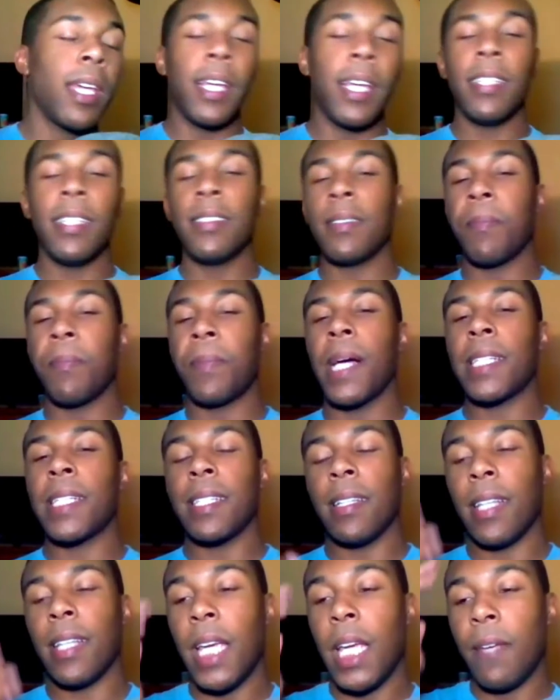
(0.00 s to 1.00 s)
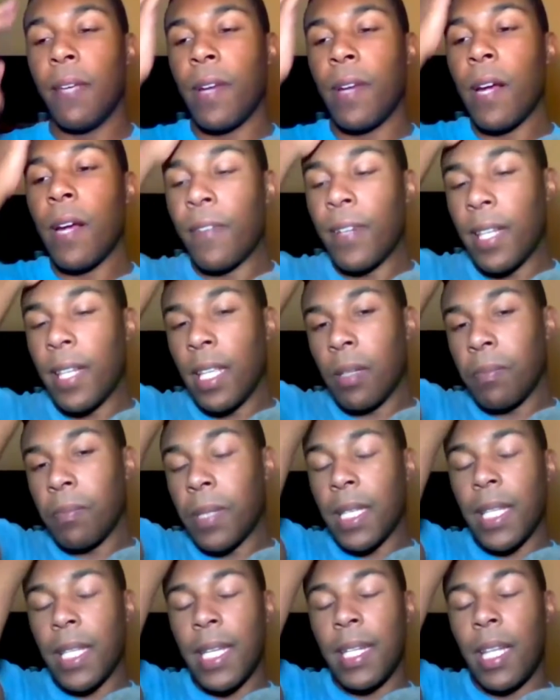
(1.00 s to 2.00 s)
he's about to leave and everything.
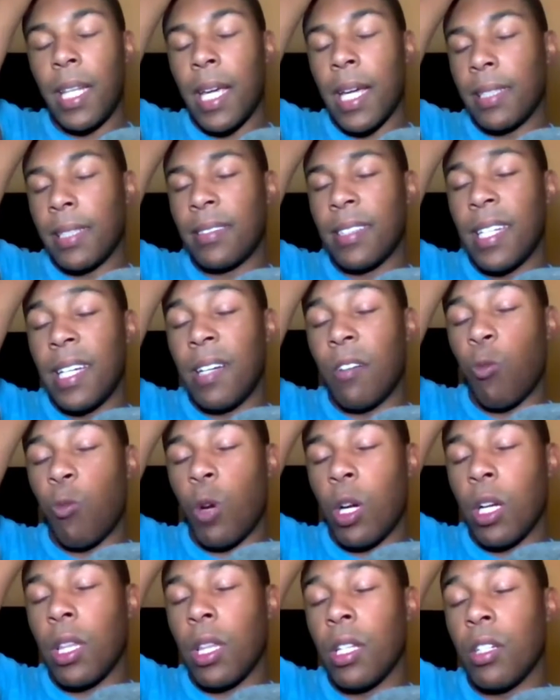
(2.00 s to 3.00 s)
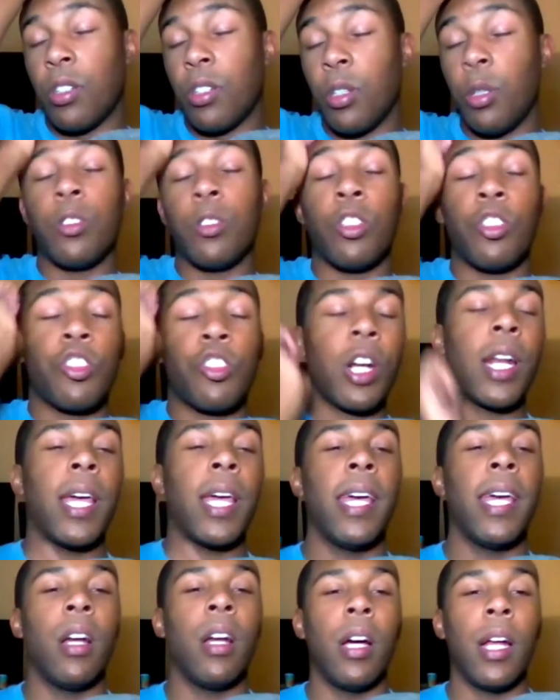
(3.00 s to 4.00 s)
But then, like I said, one of the dudes are trying to
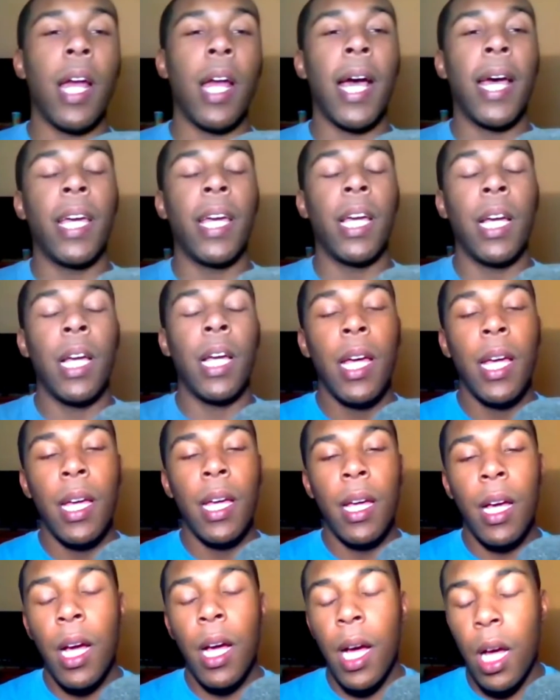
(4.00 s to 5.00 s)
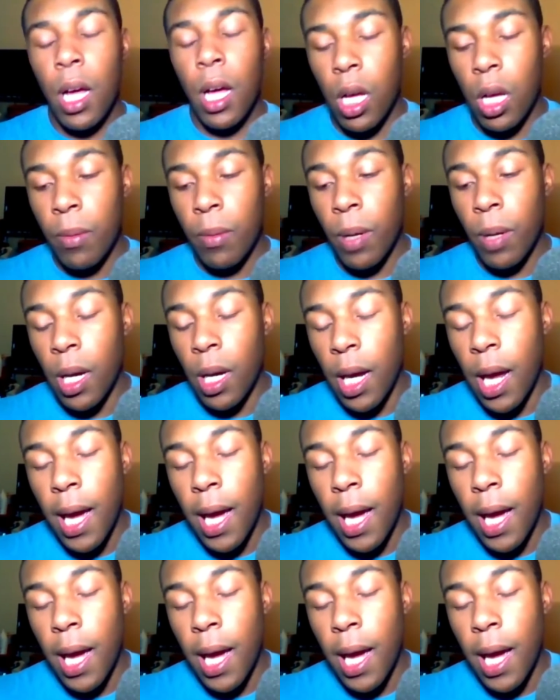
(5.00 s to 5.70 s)
hit on on